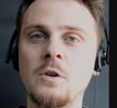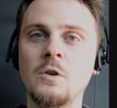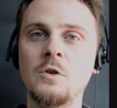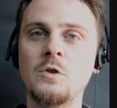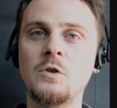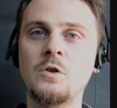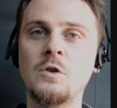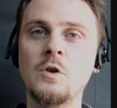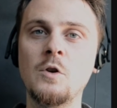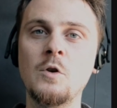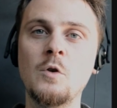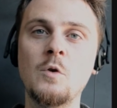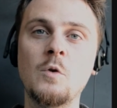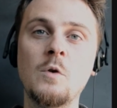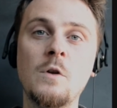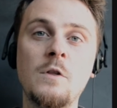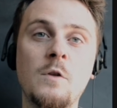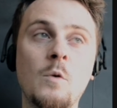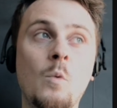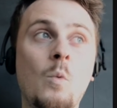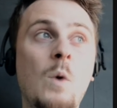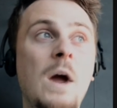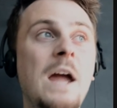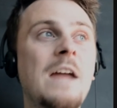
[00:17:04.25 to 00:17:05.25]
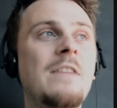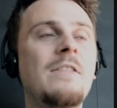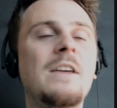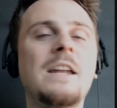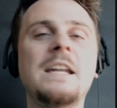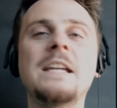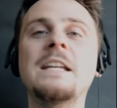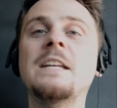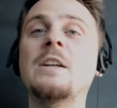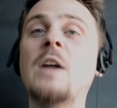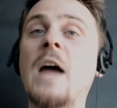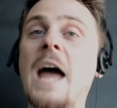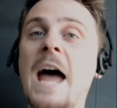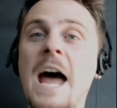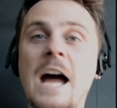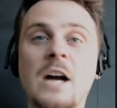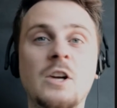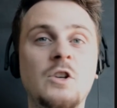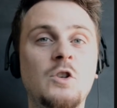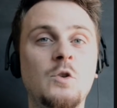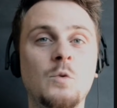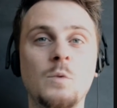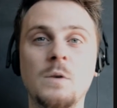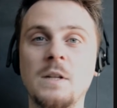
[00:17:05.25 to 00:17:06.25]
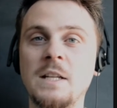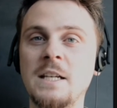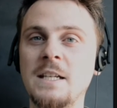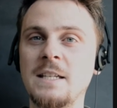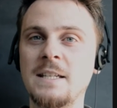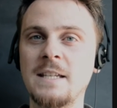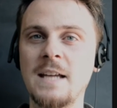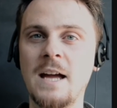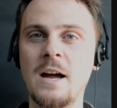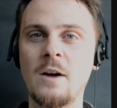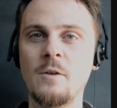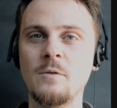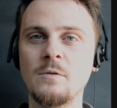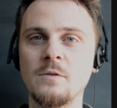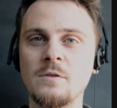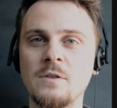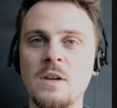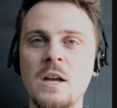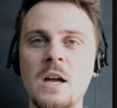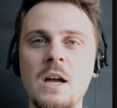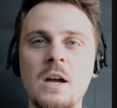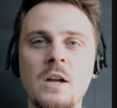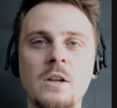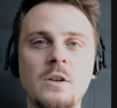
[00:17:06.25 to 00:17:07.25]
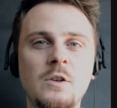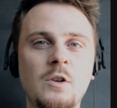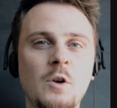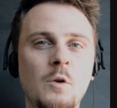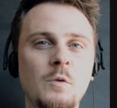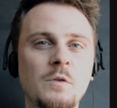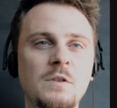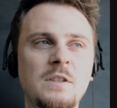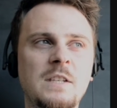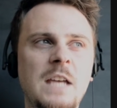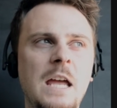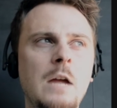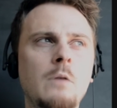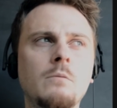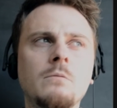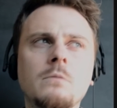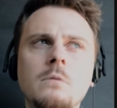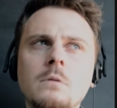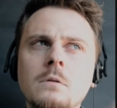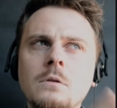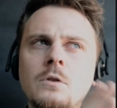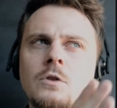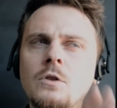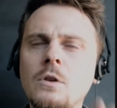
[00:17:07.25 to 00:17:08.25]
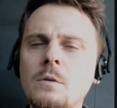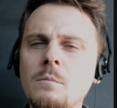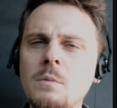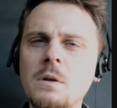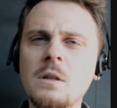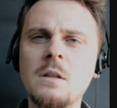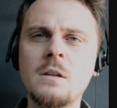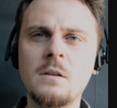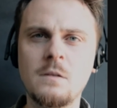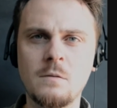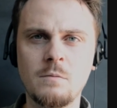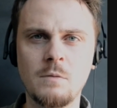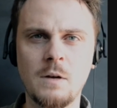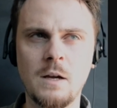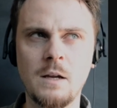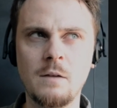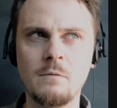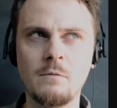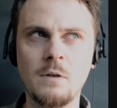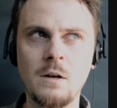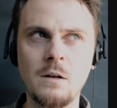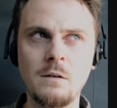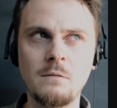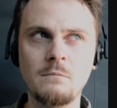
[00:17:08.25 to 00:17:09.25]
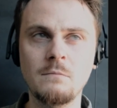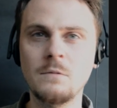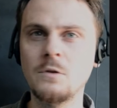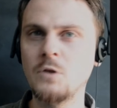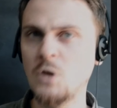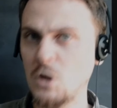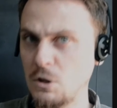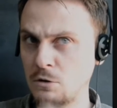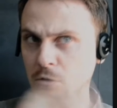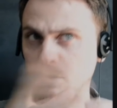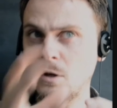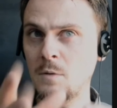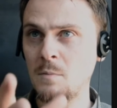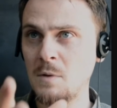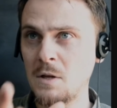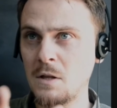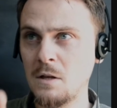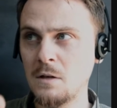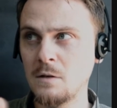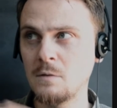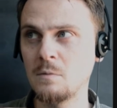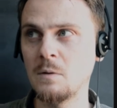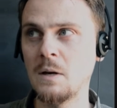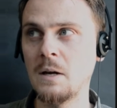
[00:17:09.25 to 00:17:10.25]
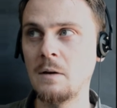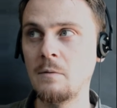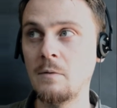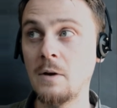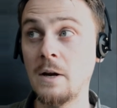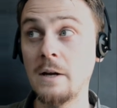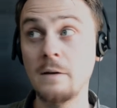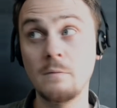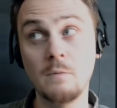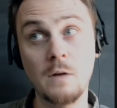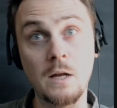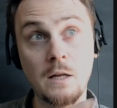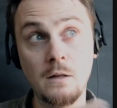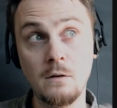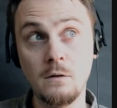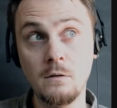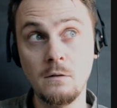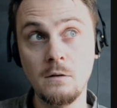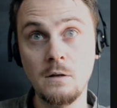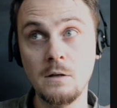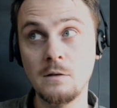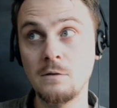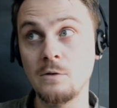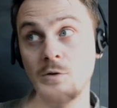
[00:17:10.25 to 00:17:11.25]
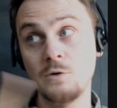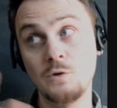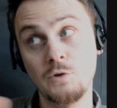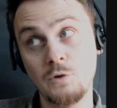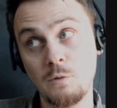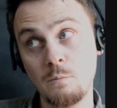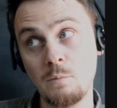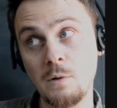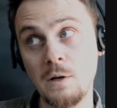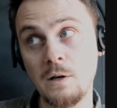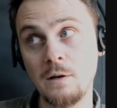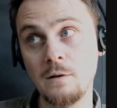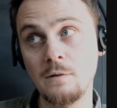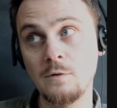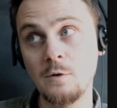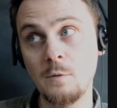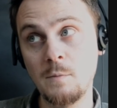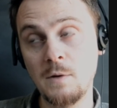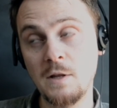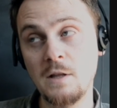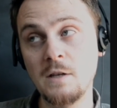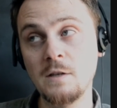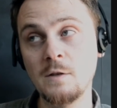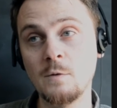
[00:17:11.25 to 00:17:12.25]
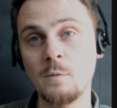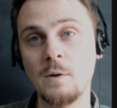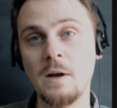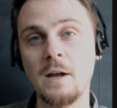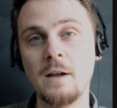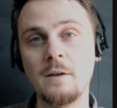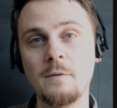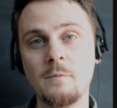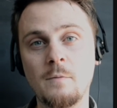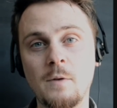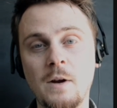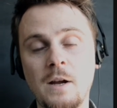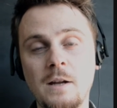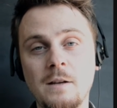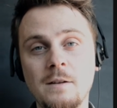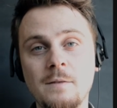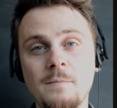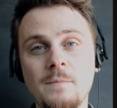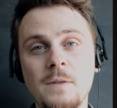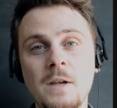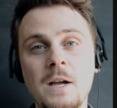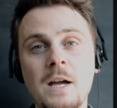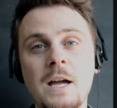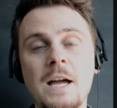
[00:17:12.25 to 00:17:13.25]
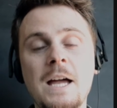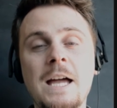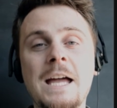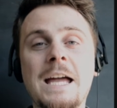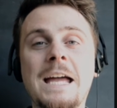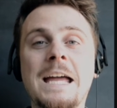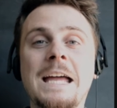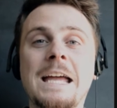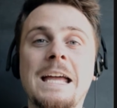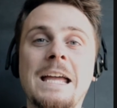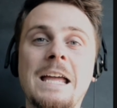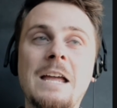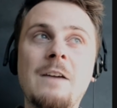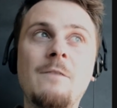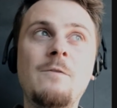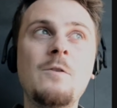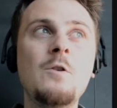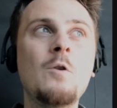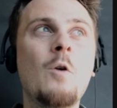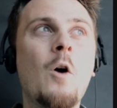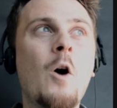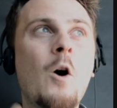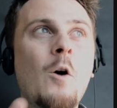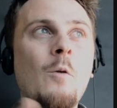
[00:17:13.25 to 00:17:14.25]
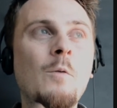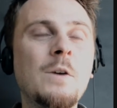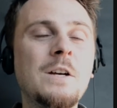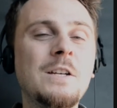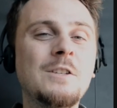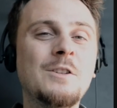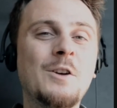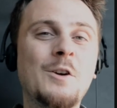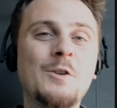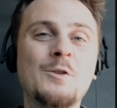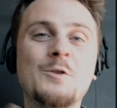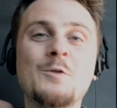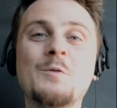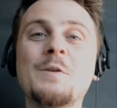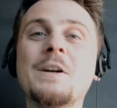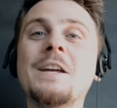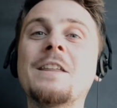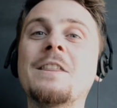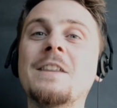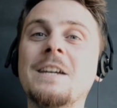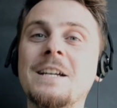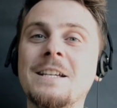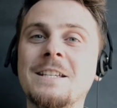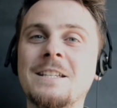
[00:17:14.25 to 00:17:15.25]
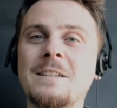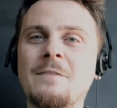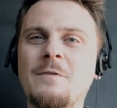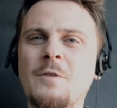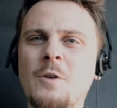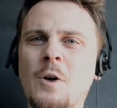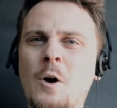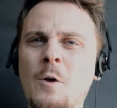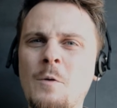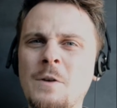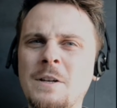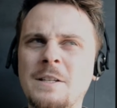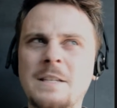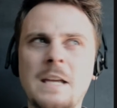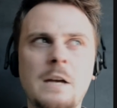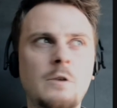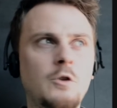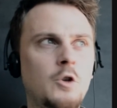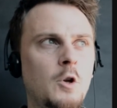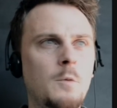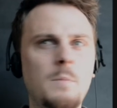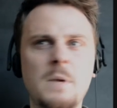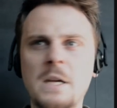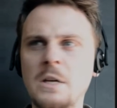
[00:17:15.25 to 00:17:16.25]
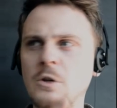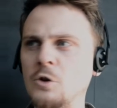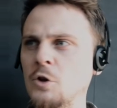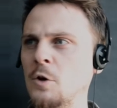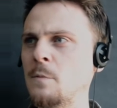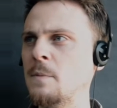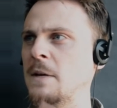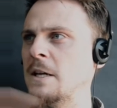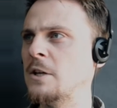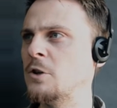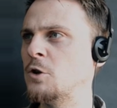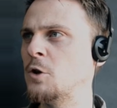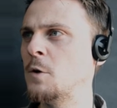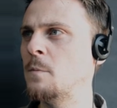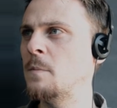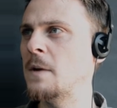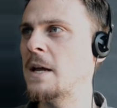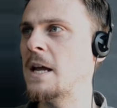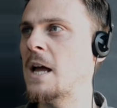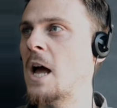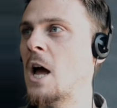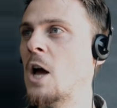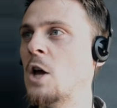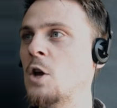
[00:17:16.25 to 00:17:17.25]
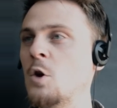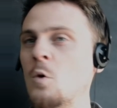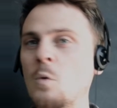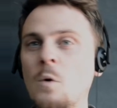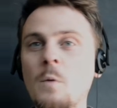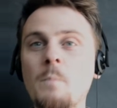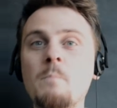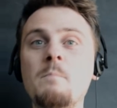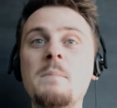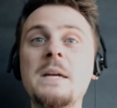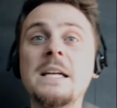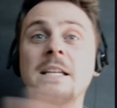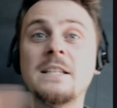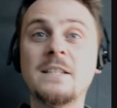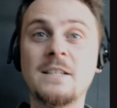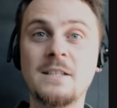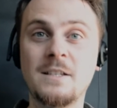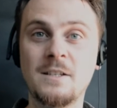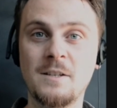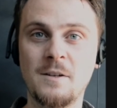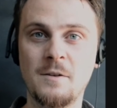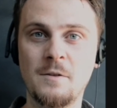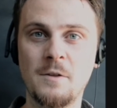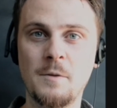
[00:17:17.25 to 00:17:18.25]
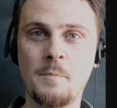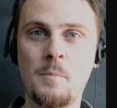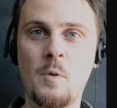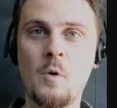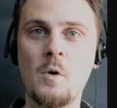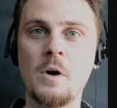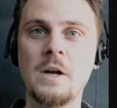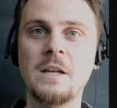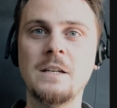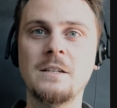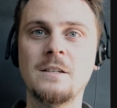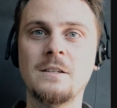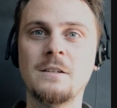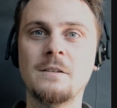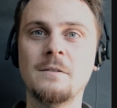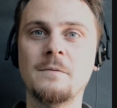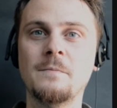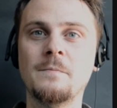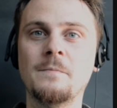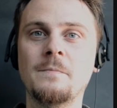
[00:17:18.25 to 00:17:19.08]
to the way that it actually sounds. Don't say, oh, it should be this way, right? It should be this way, right? Well, I learned this, it should be this way, right? If you always are doing this, if you're always saying should be, you will miss the point.